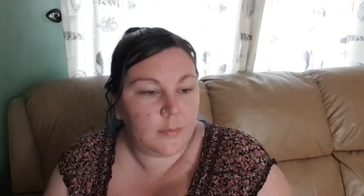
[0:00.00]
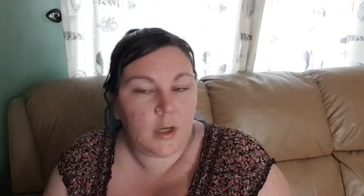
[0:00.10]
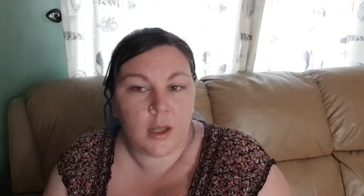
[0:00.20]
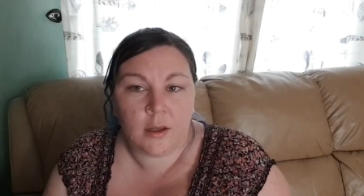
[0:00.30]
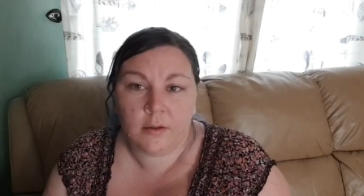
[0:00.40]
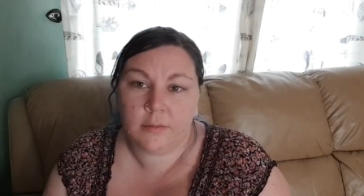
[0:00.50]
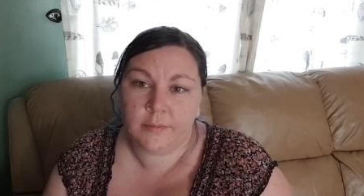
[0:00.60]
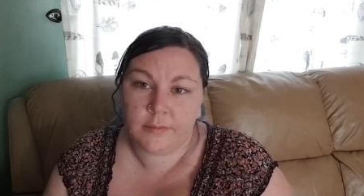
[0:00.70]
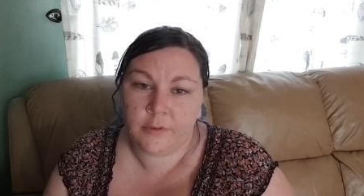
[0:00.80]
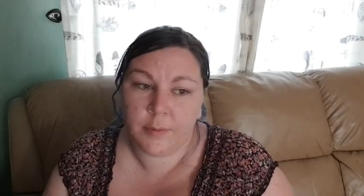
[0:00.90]
You know,
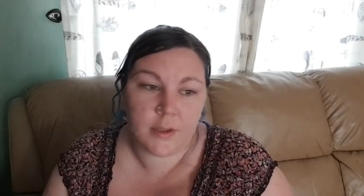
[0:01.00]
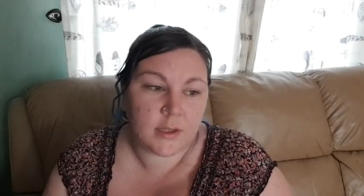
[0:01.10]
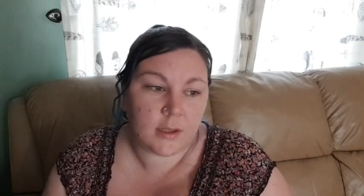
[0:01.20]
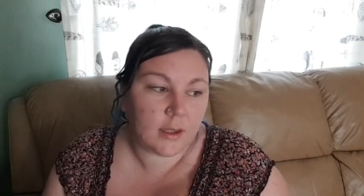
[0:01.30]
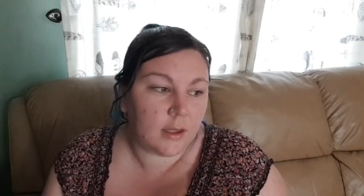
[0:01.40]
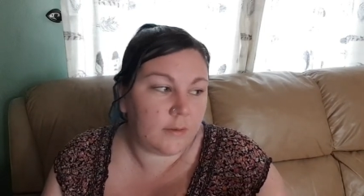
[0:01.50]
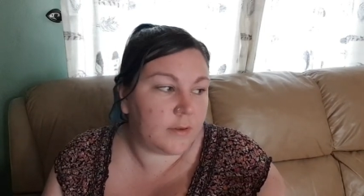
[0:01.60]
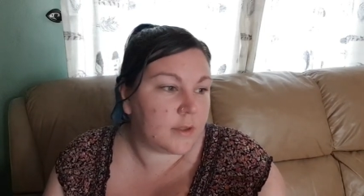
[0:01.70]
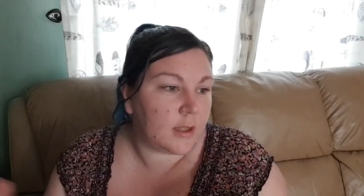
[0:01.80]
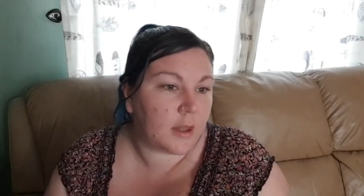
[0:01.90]
if you've been if
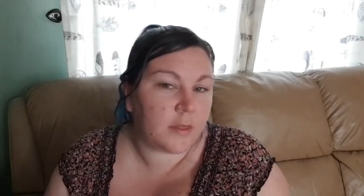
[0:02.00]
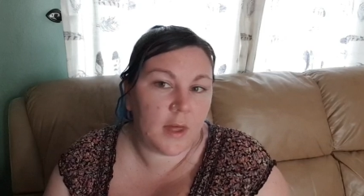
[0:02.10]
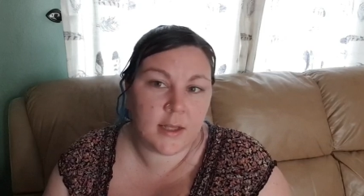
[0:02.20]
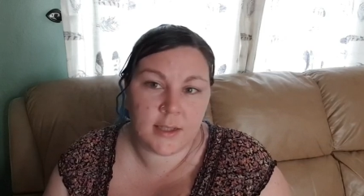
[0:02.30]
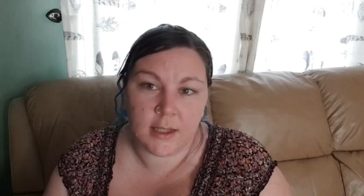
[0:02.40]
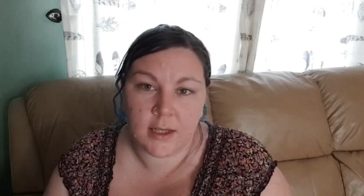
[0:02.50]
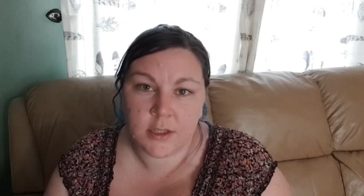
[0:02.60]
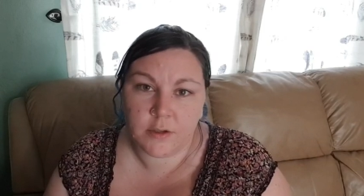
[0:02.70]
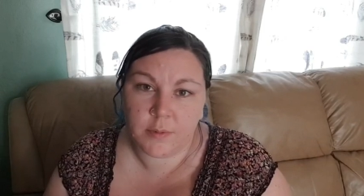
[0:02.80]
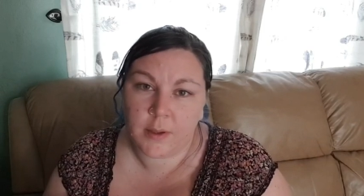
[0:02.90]
it's like 30
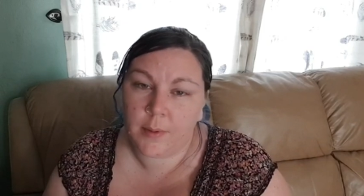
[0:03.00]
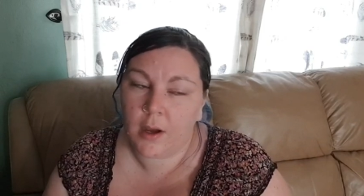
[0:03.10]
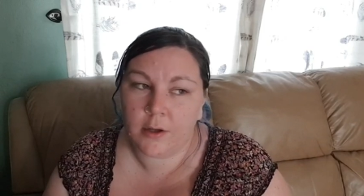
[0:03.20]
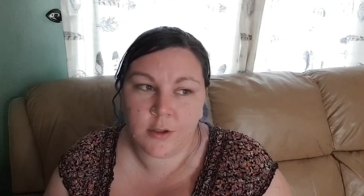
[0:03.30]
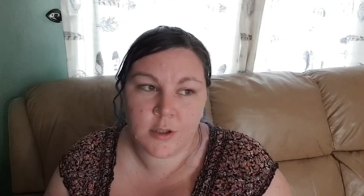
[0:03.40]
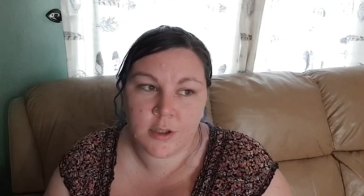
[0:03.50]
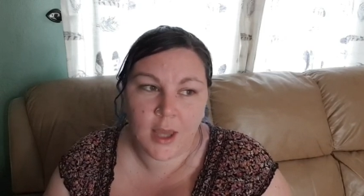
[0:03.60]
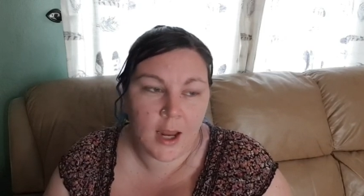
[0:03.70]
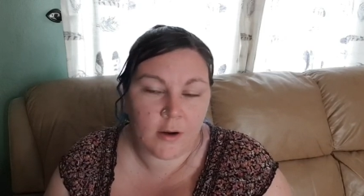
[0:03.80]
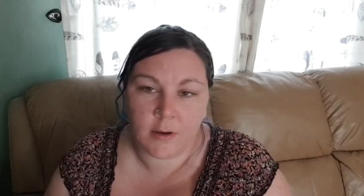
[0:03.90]
years you've been apart, you just
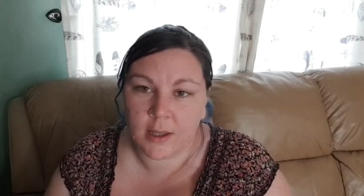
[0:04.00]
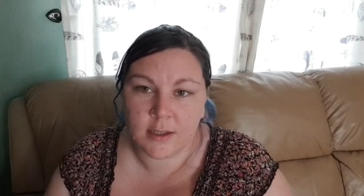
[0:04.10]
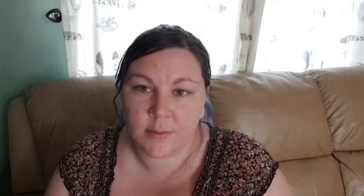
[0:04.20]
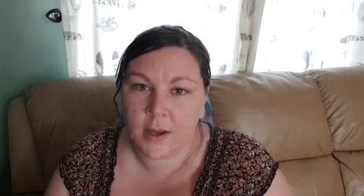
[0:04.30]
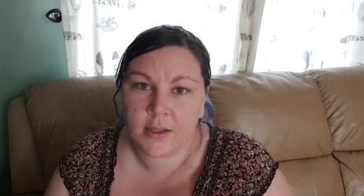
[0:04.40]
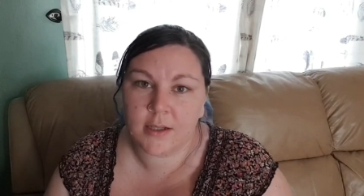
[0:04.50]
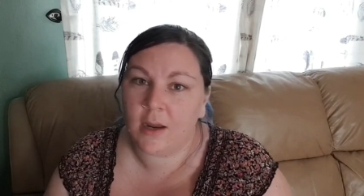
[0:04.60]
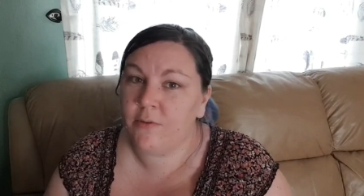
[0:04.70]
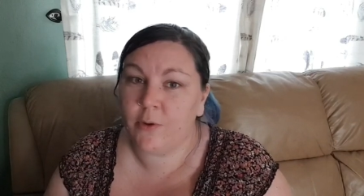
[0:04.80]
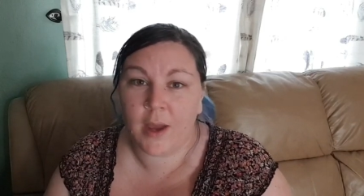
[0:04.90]
cannot get this person
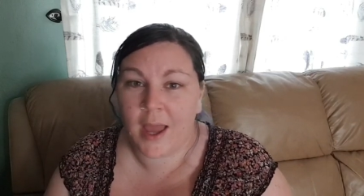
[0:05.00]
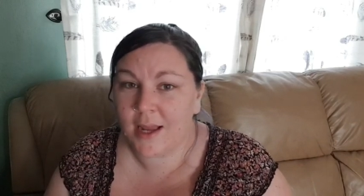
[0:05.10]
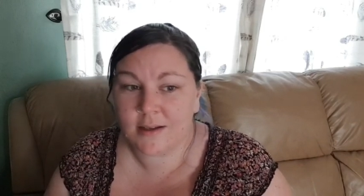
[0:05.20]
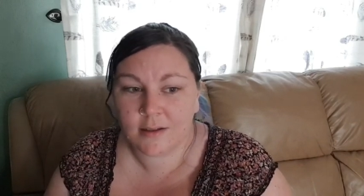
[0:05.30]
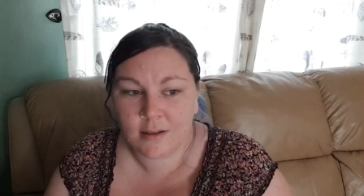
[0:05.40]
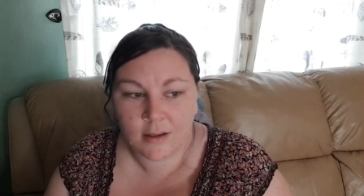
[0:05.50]
out of your head.